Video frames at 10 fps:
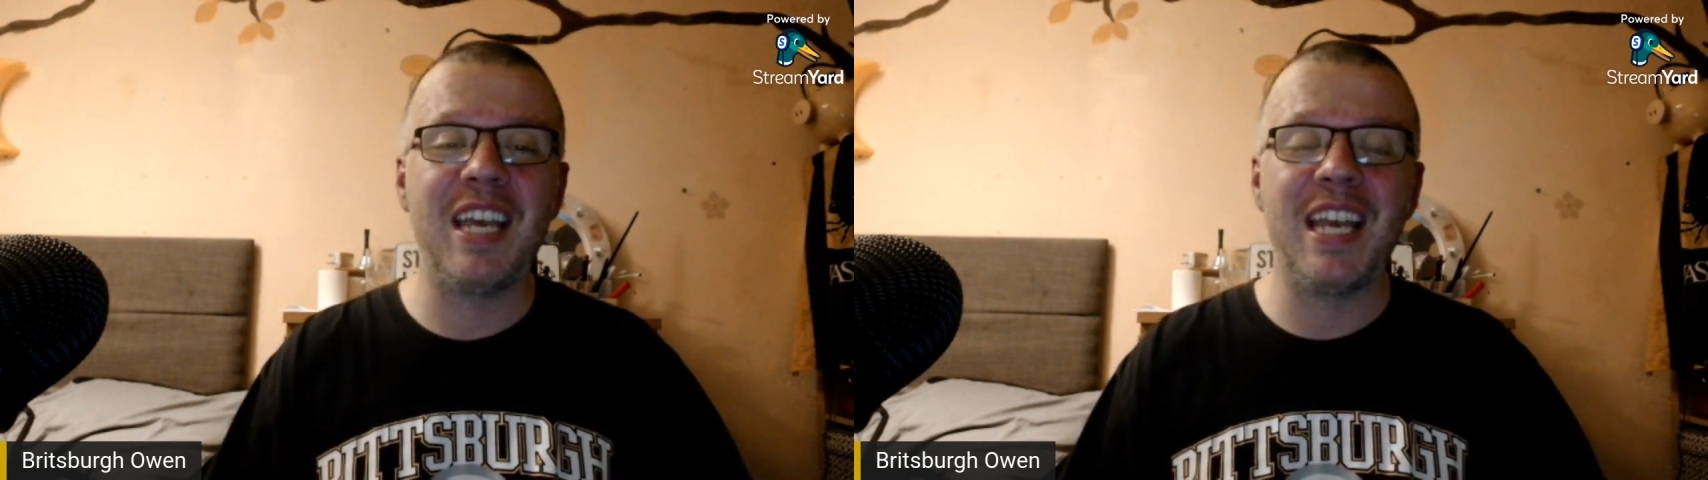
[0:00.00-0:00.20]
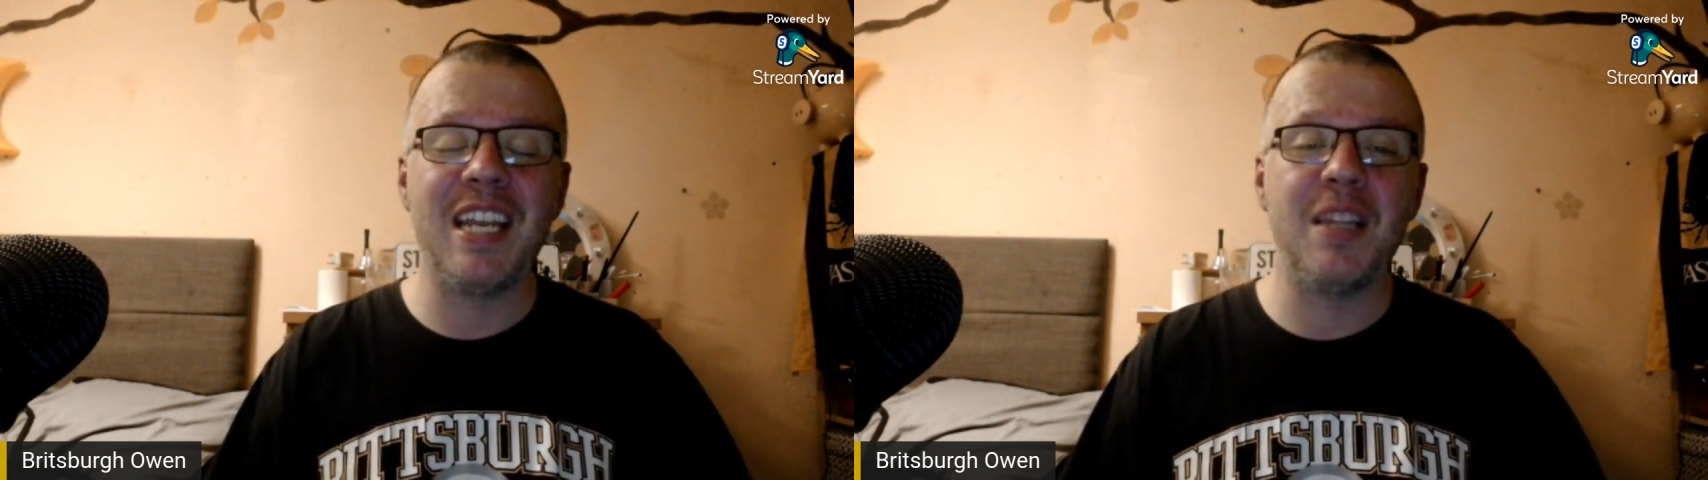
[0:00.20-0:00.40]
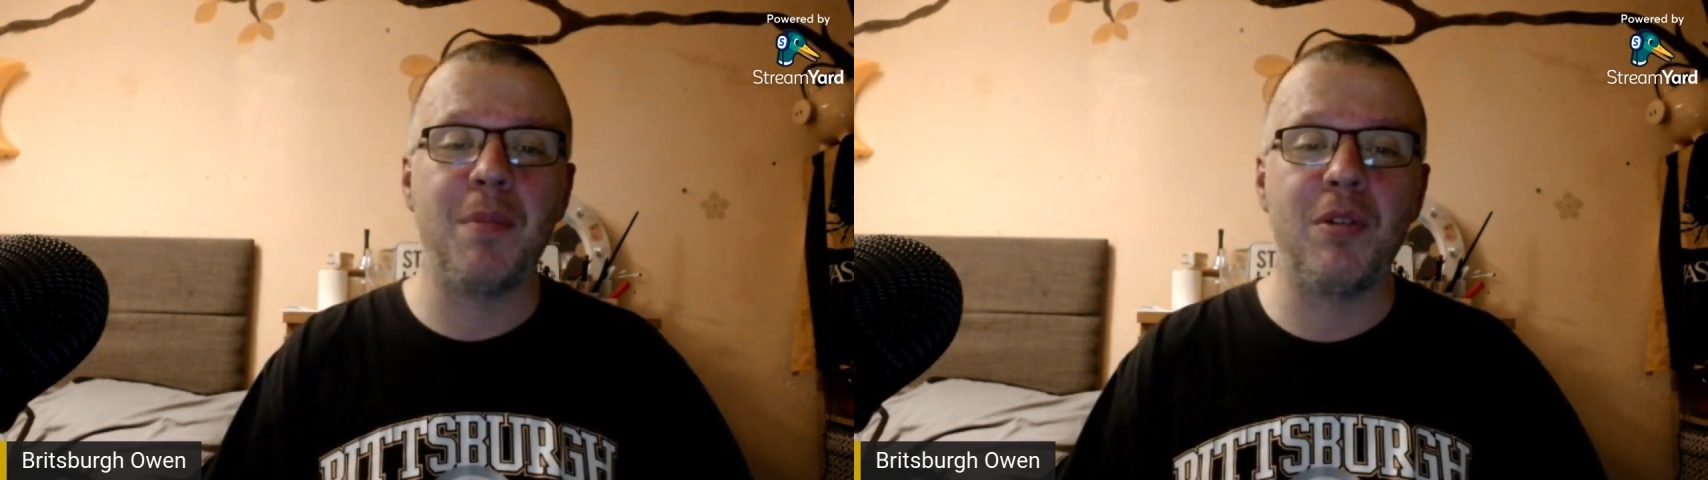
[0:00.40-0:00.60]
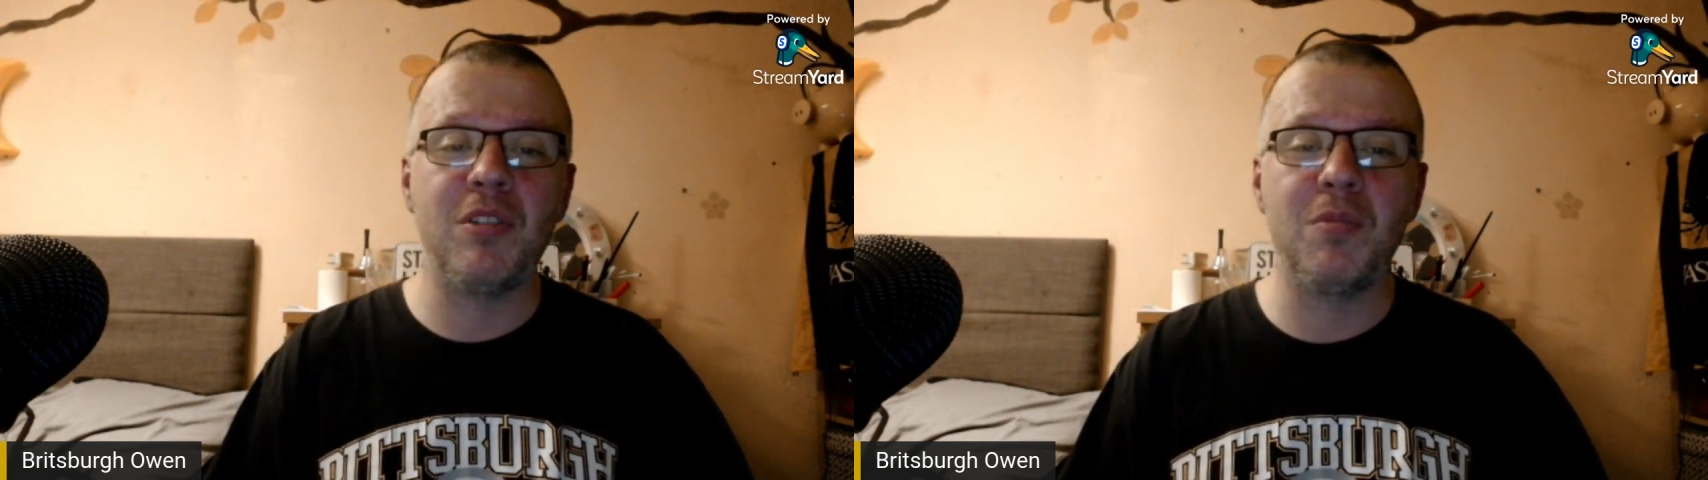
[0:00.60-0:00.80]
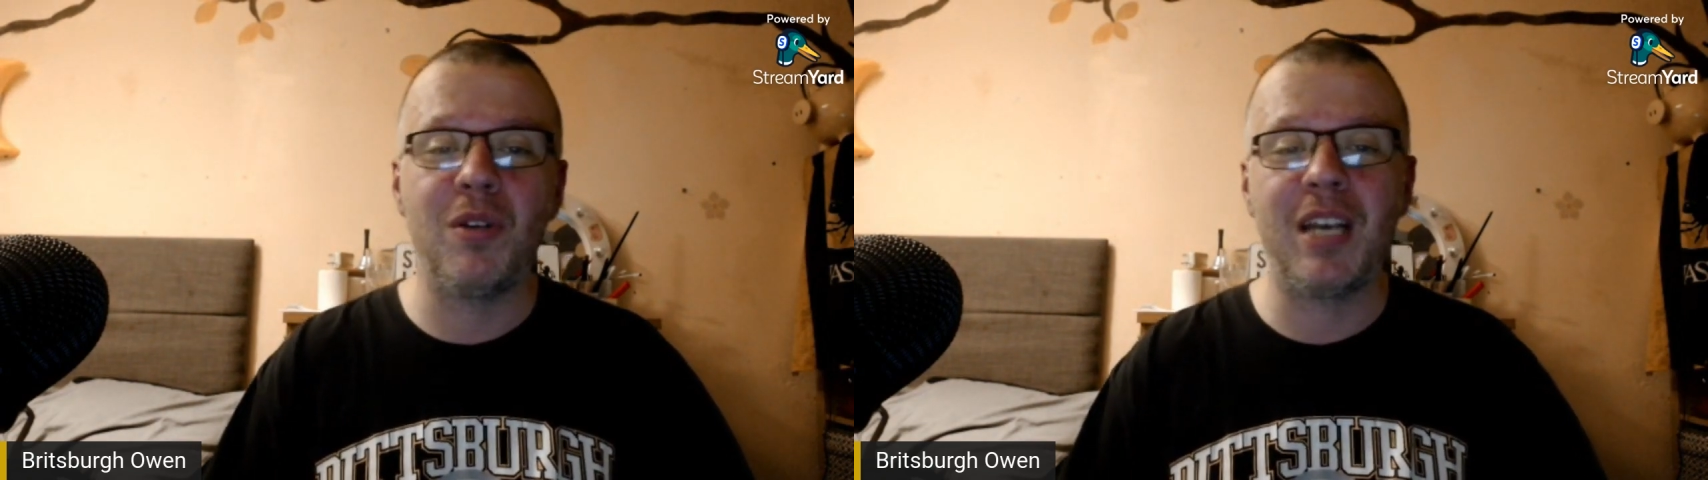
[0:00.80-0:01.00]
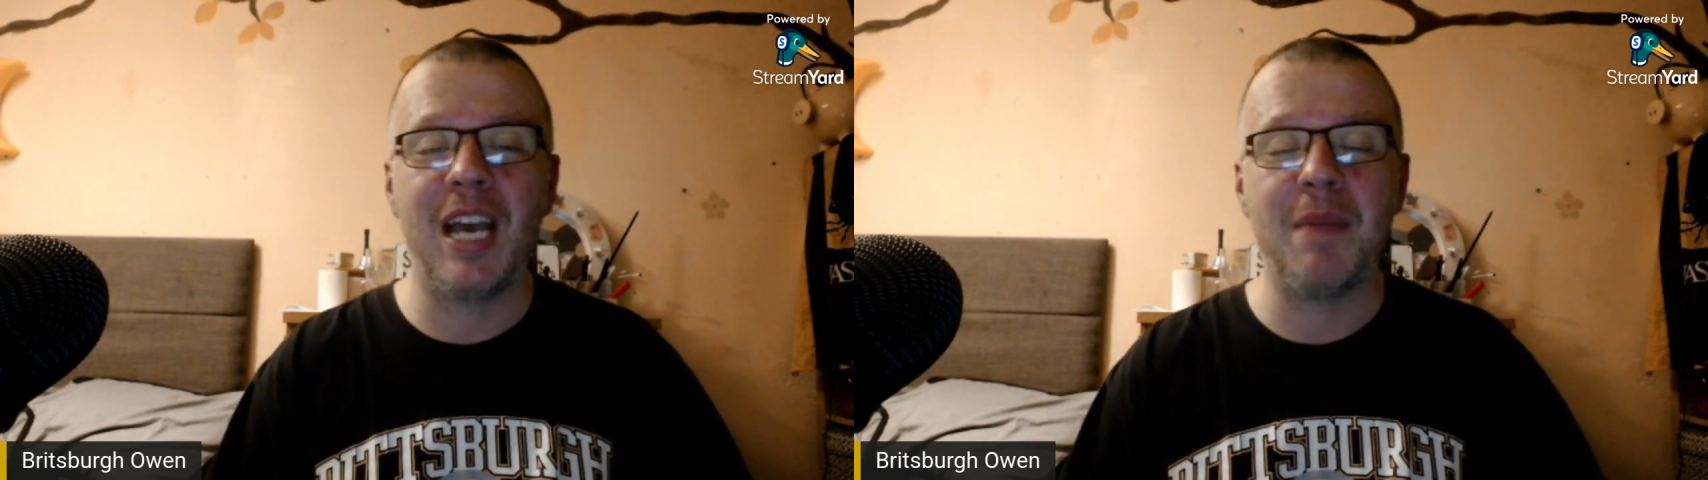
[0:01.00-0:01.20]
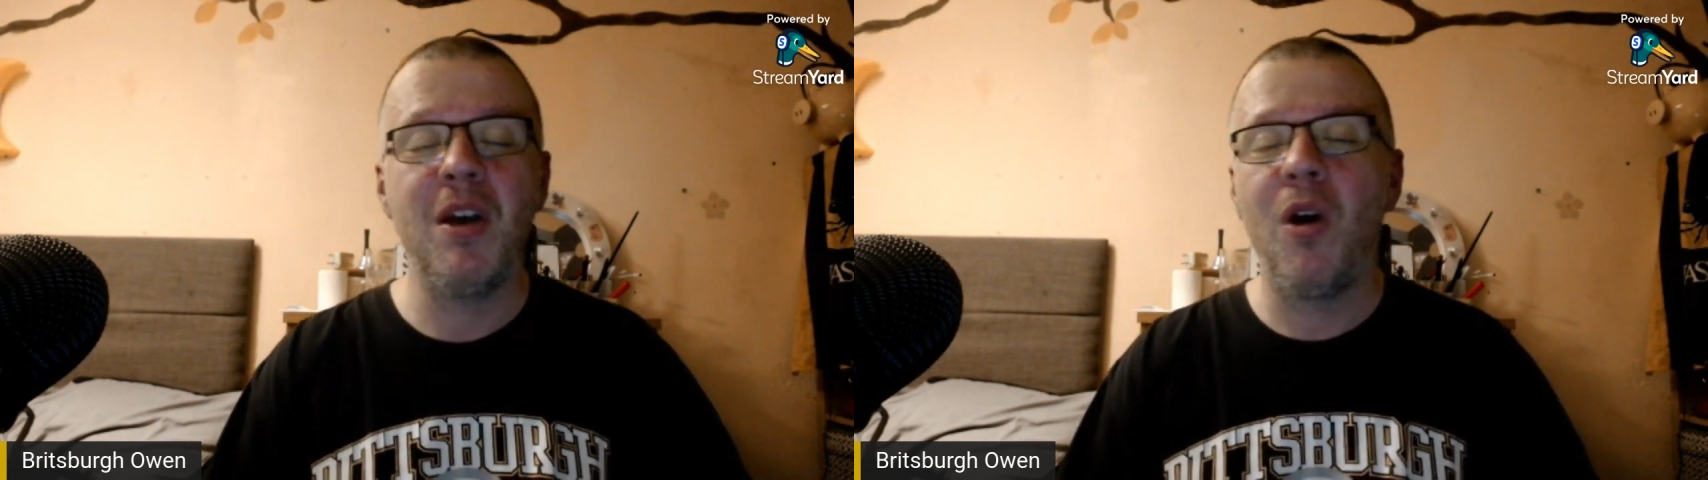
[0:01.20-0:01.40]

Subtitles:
in the Baltimore game.